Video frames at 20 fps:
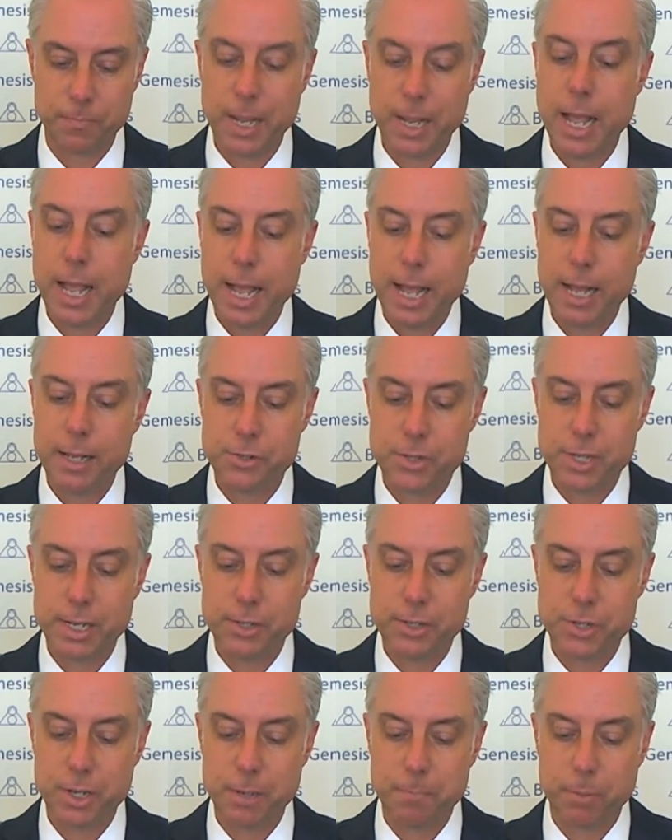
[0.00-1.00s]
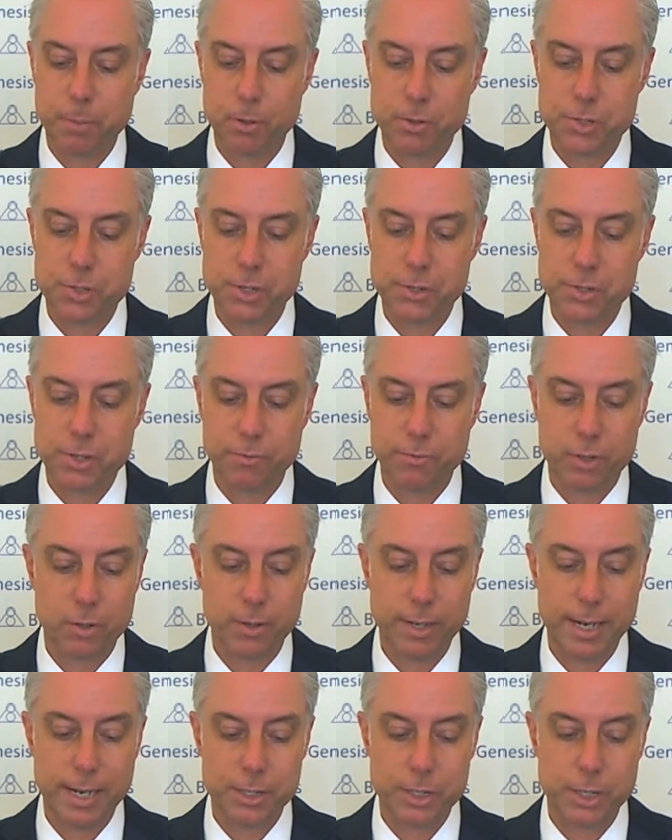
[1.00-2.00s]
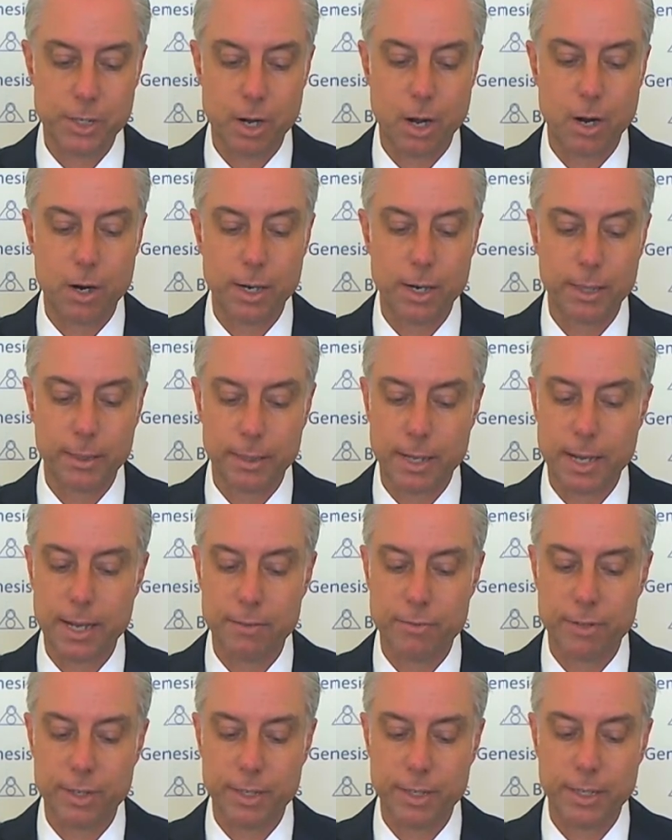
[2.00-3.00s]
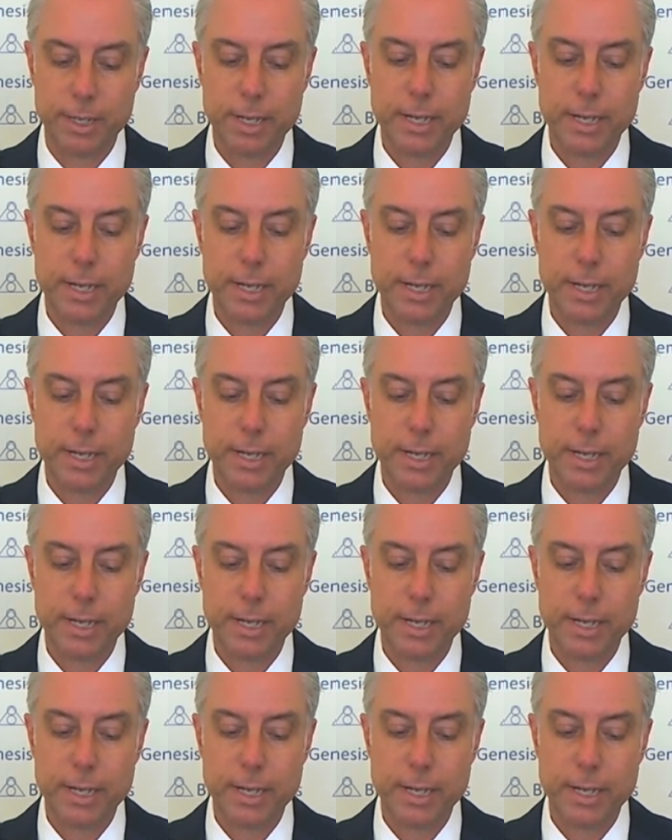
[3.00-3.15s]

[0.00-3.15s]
as these impulses of creation are enlivened,